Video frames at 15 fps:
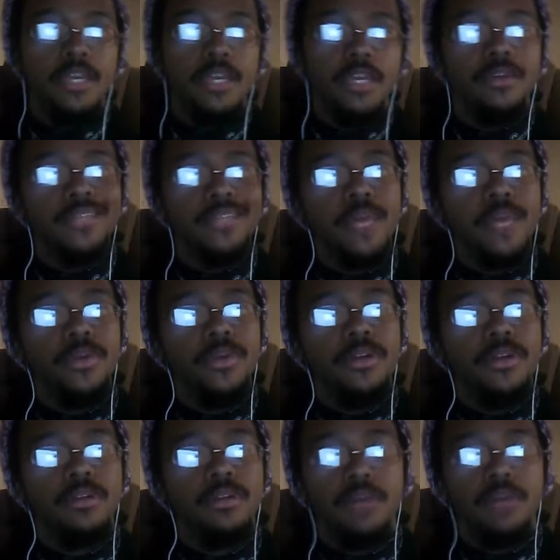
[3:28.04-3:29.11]
Seward?
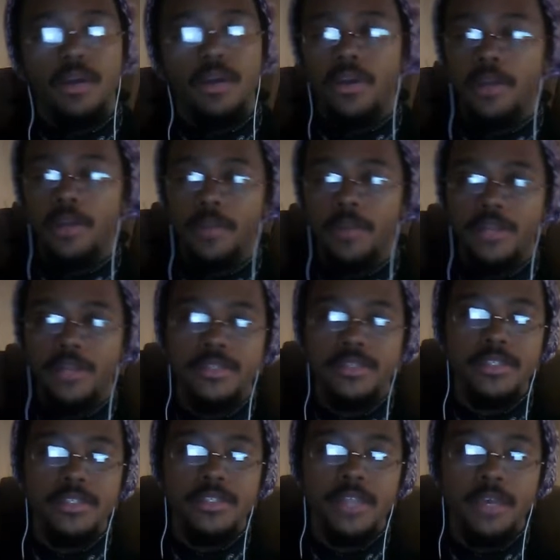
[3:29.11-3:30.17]
I don't know how to pronounce
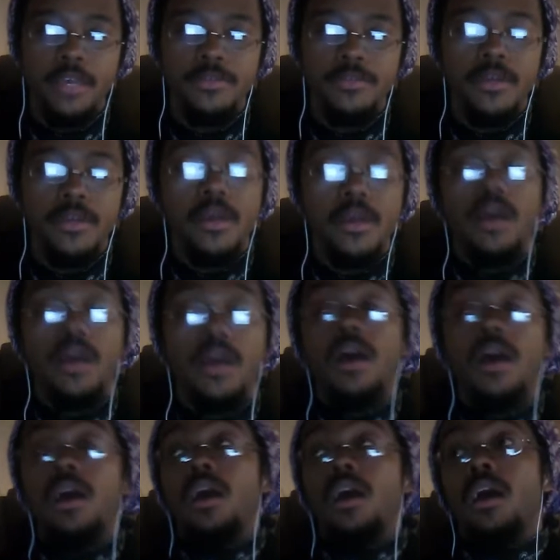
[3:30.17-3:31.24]
these names.
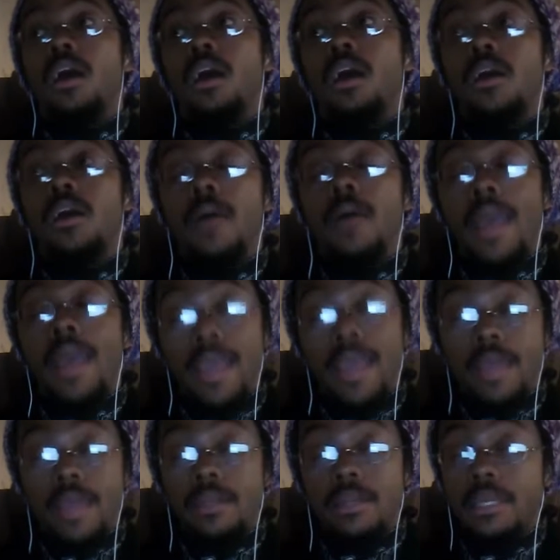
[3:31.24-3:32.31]

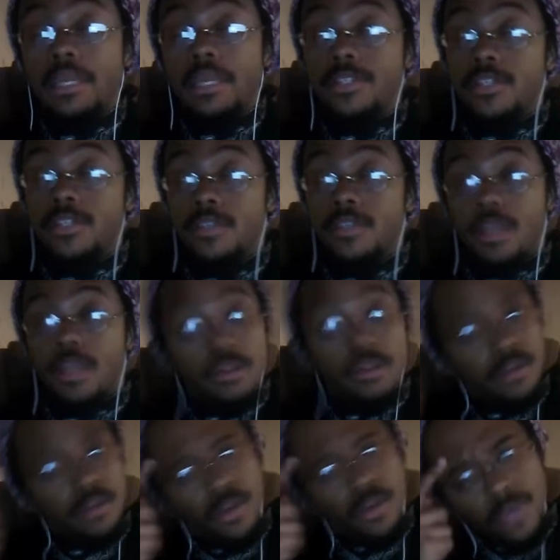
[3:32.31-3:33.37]
And it's just like,
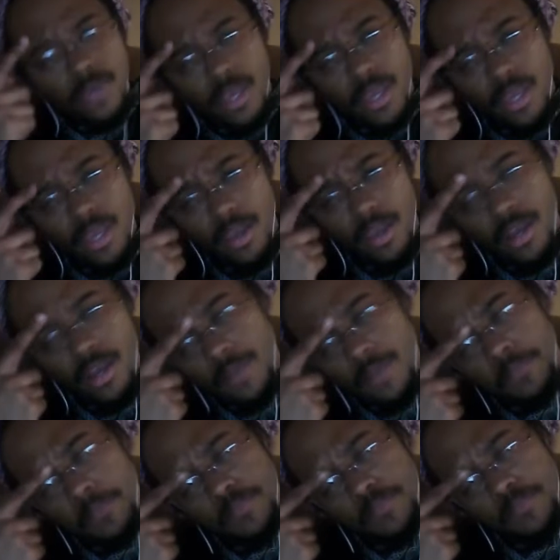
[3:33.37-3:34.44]
okay,
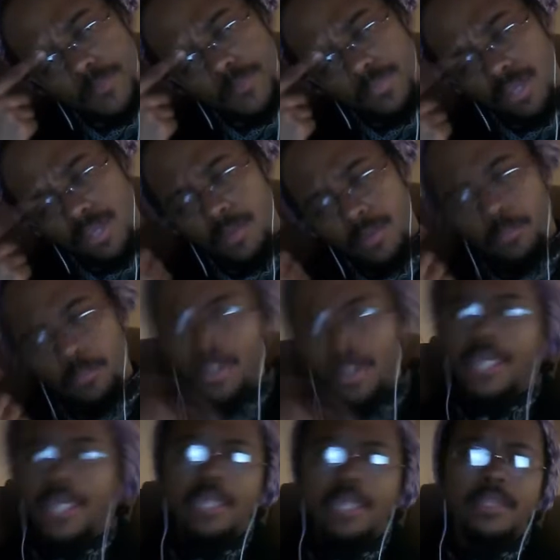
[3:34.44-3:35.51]

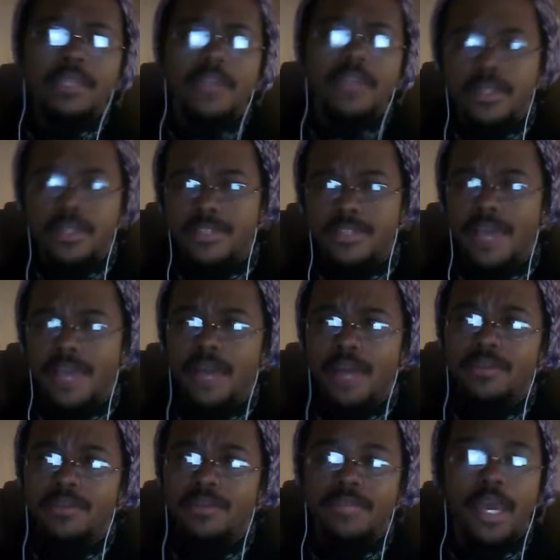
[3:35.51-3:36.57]
breaking the thing on the saddle,
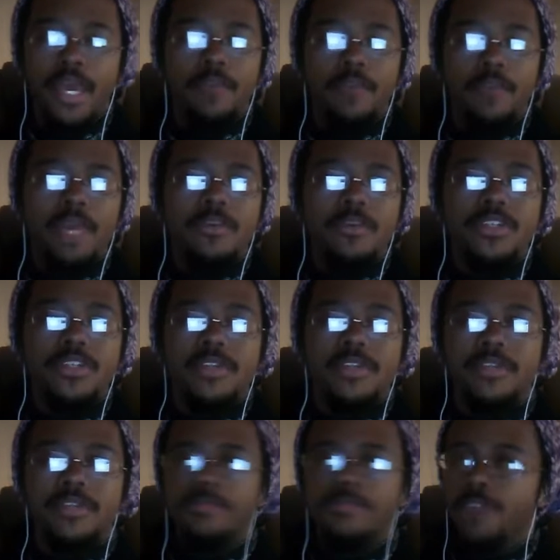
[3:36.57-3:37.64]
yeah, maybe it was just like
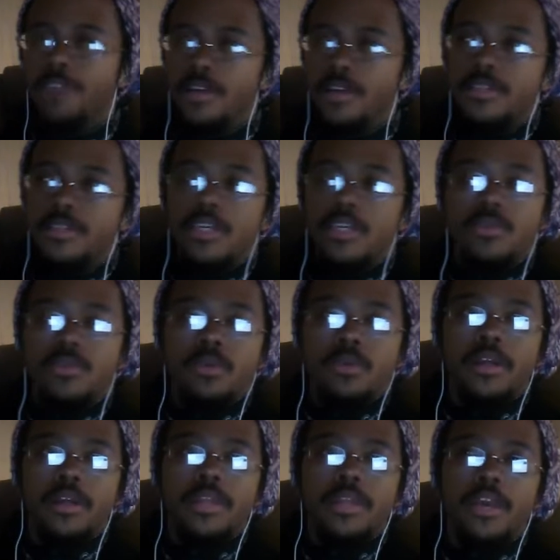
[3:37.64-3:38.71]
some faulty work
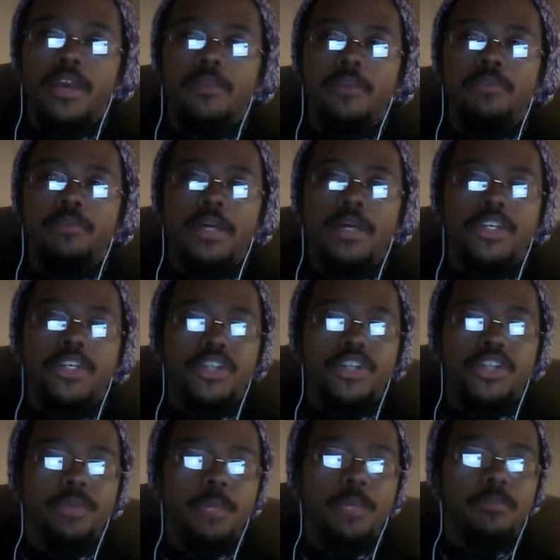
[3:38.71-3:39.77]
there, but shouldn't
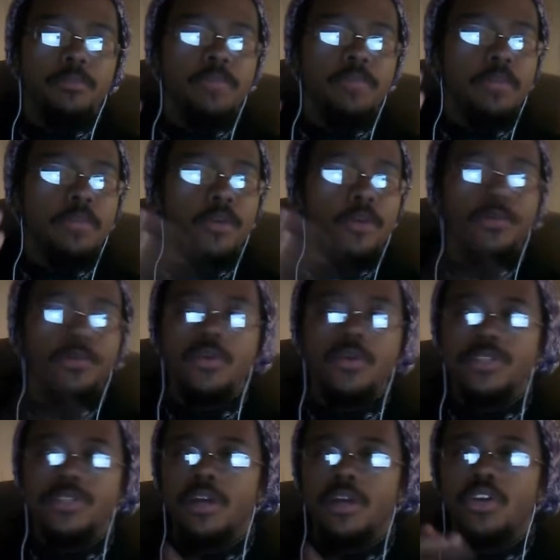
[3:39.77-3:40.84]
we be more focused
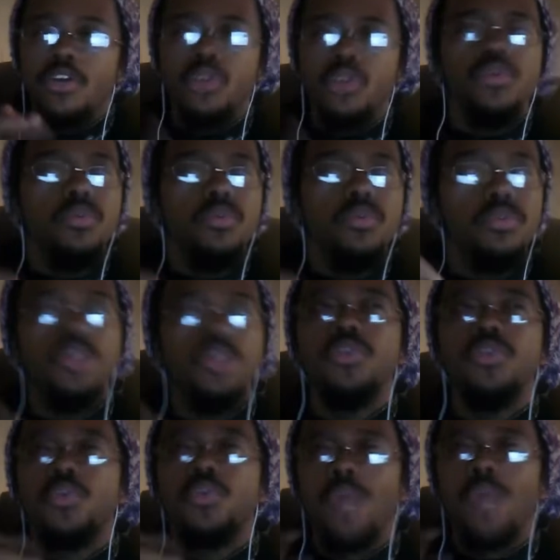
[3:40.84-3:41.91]
on who knew the
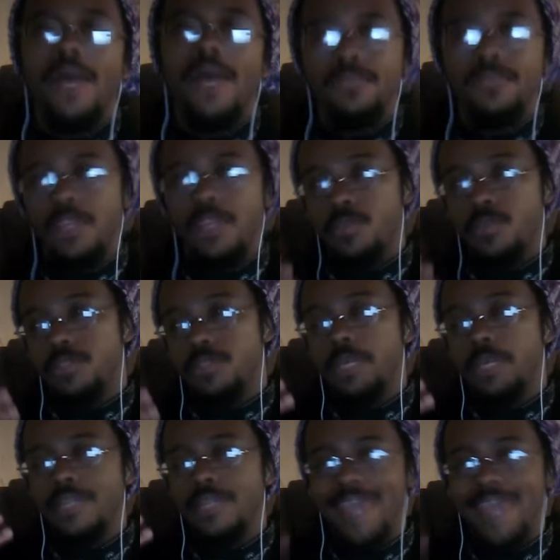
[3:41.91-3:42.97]
route that was
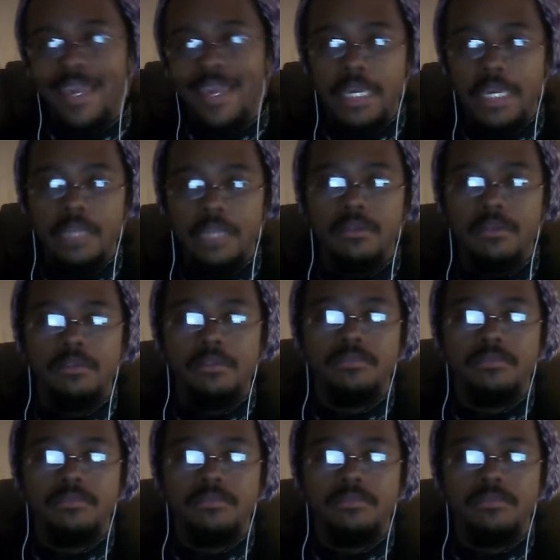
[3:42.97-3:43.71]
being taken?